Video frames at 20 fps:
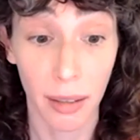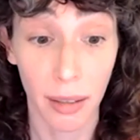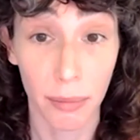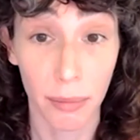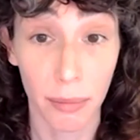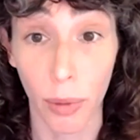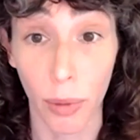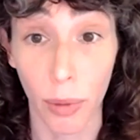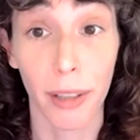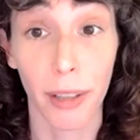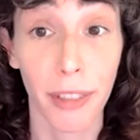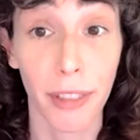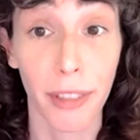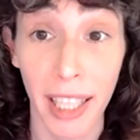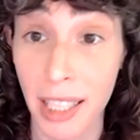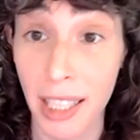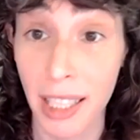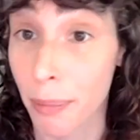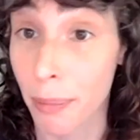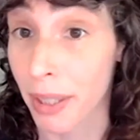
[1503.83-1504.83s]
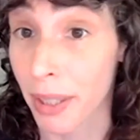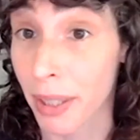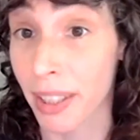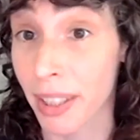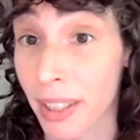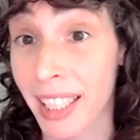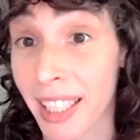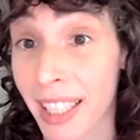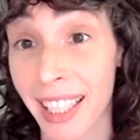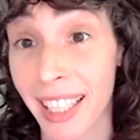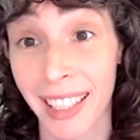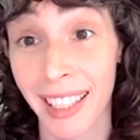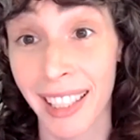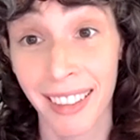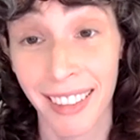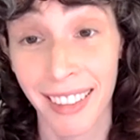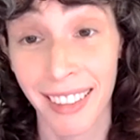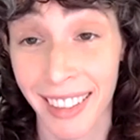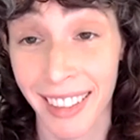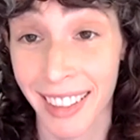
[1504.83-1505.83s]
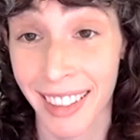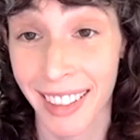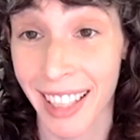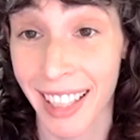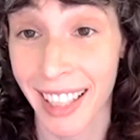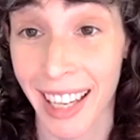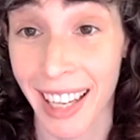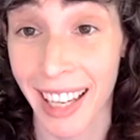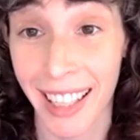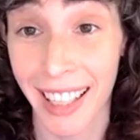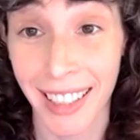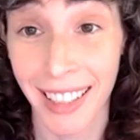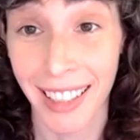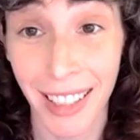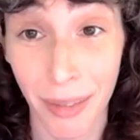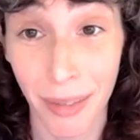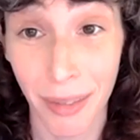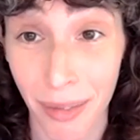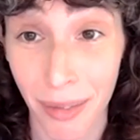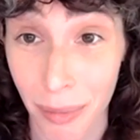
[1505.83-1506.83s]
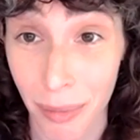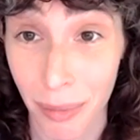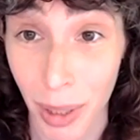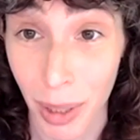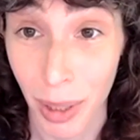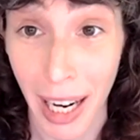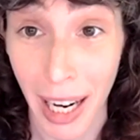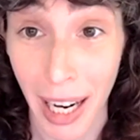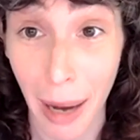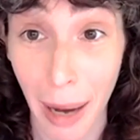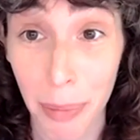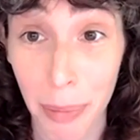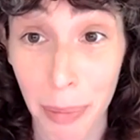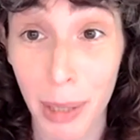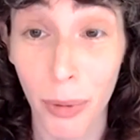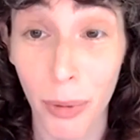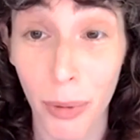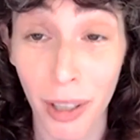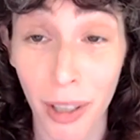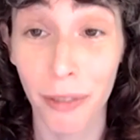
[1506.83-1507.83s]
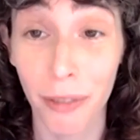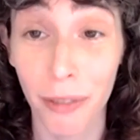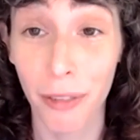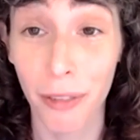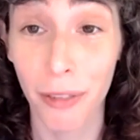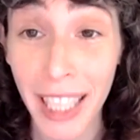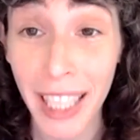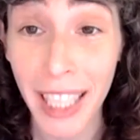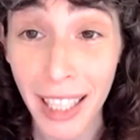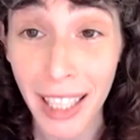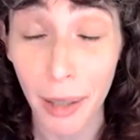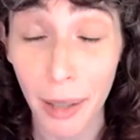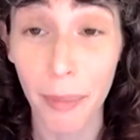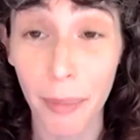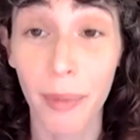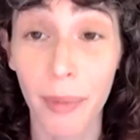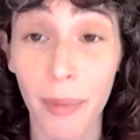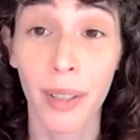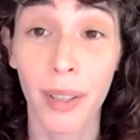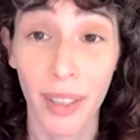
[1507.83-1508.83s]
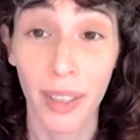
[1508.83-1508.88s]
more flexibility and perhaps more freedom.